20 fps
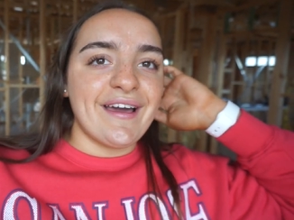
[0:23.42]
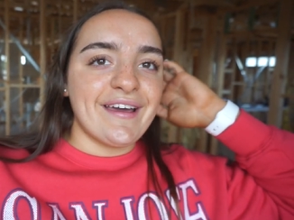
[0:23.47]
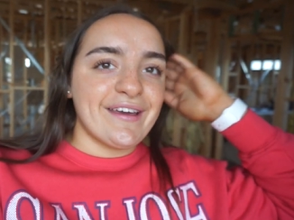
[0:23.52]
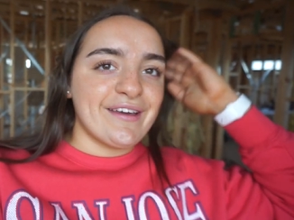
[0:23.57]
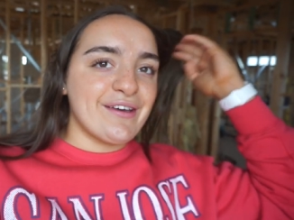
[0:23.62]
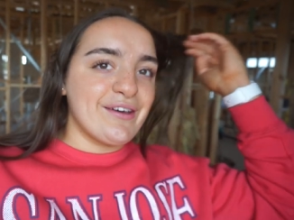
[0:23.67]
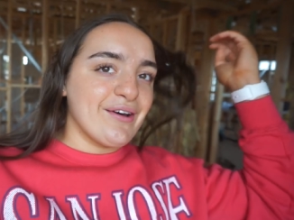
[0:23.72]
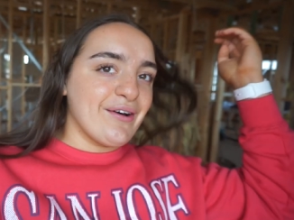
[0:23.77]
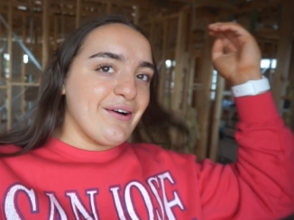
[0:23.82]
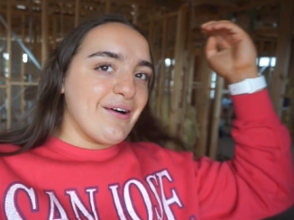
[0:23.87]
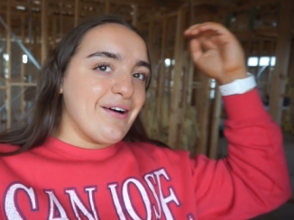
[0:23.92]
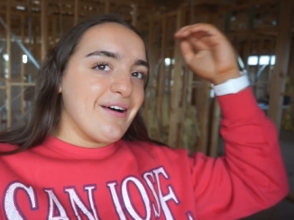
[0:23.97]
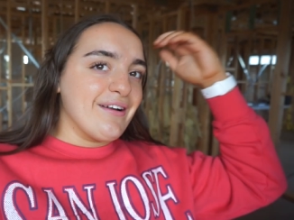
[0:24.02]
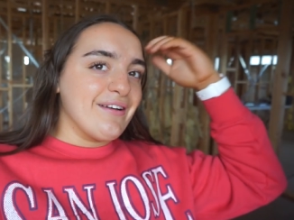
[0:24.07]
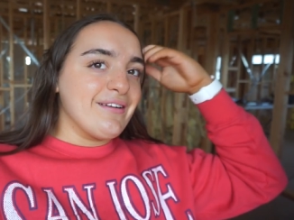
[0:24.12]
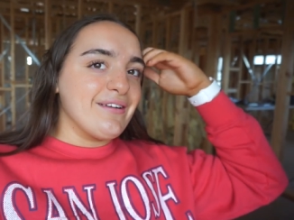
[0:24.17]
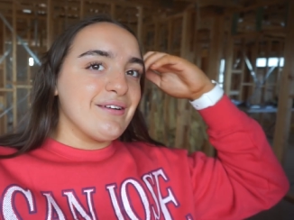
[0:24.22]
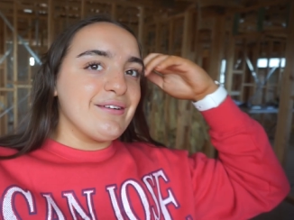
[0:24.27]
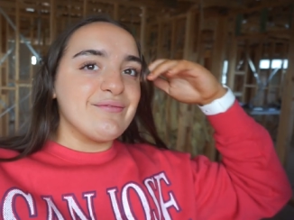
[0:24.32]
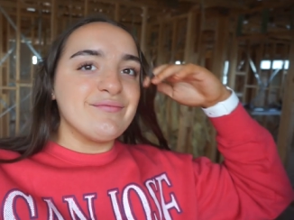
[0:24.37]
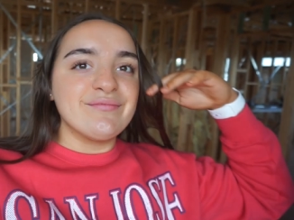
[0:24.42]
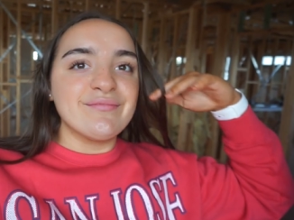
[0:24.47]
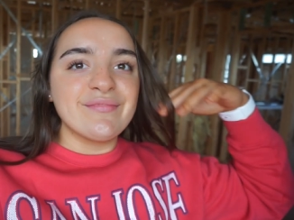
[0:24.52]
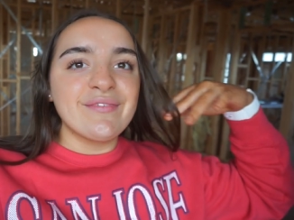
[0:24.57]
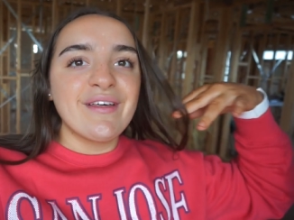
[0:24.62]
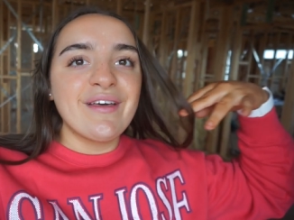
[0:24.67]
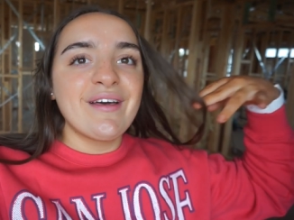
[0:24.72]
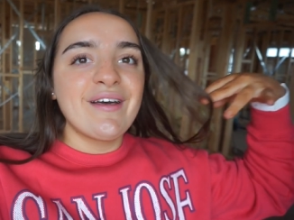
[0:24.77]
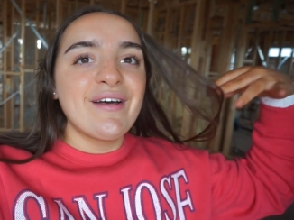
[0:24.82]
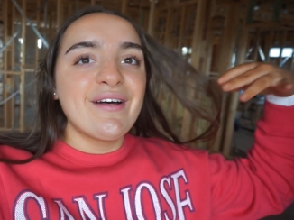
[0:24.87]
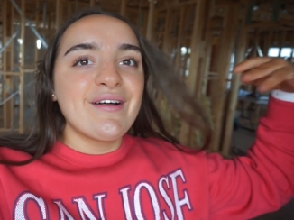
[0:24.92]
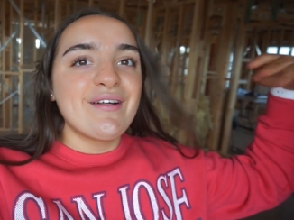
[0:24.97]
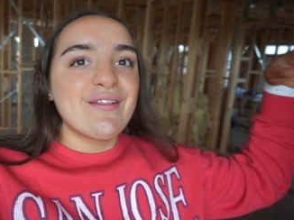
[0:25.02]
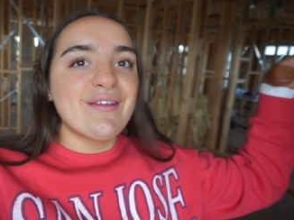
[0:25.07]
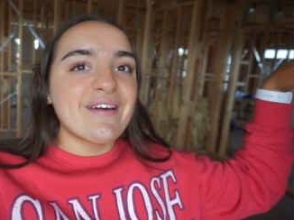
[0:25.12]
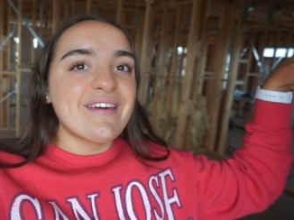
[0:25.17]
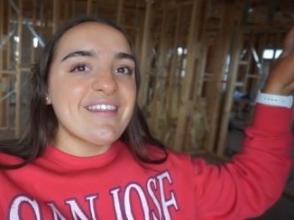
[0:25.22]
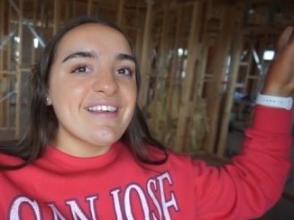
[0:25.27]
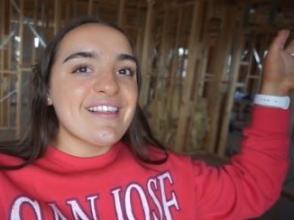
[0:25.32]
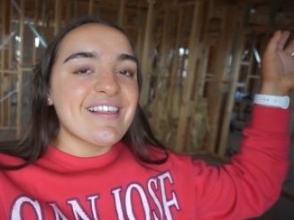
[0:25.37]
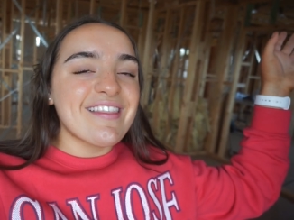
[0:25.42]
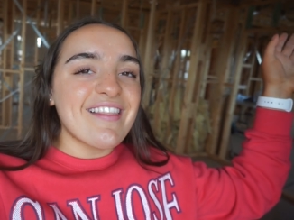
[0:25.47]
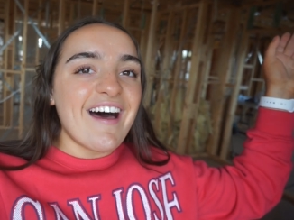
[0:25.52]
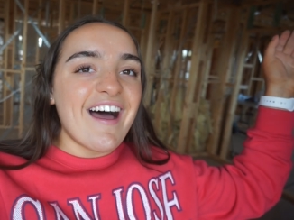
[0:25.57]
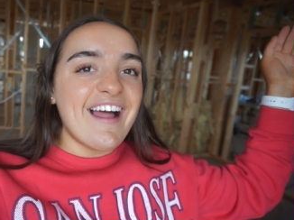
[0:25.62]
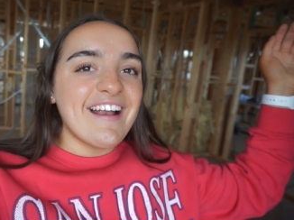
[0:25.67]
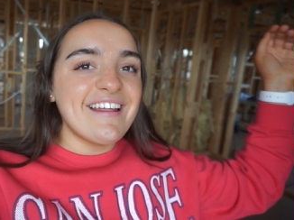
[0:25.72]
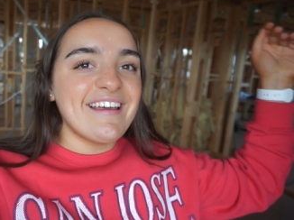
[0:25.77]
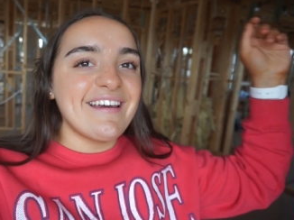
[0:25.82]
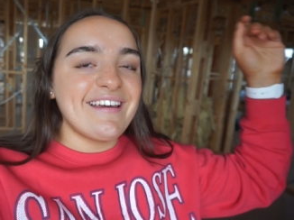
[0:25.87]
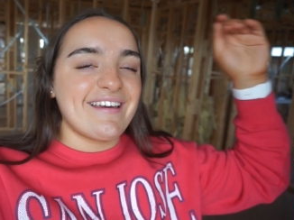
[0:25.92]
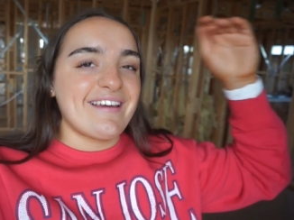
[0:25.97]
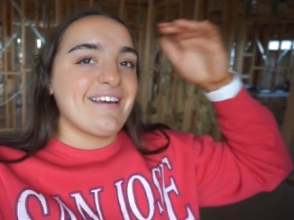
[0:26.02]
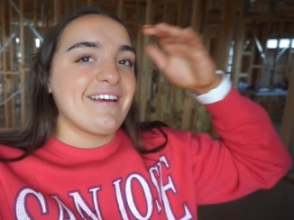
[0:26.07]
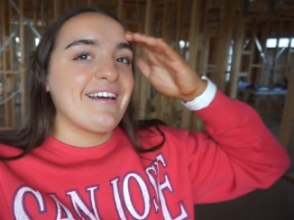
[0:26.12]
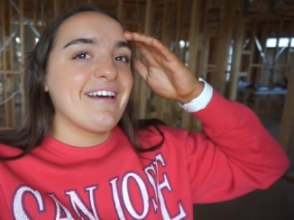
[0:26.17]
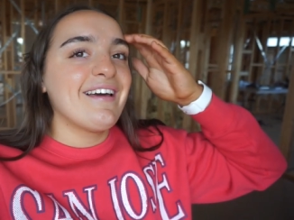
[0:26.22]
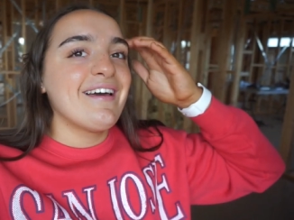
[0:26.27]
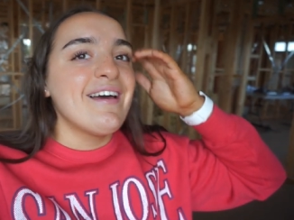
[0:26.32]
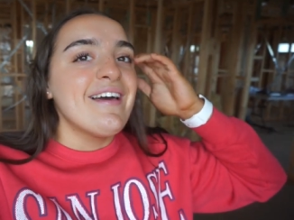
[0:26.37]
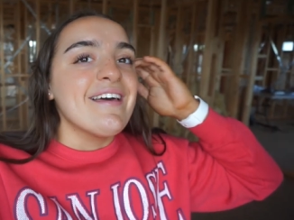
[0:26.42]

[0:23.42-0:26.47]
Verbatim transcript: my God. Look at this lighting.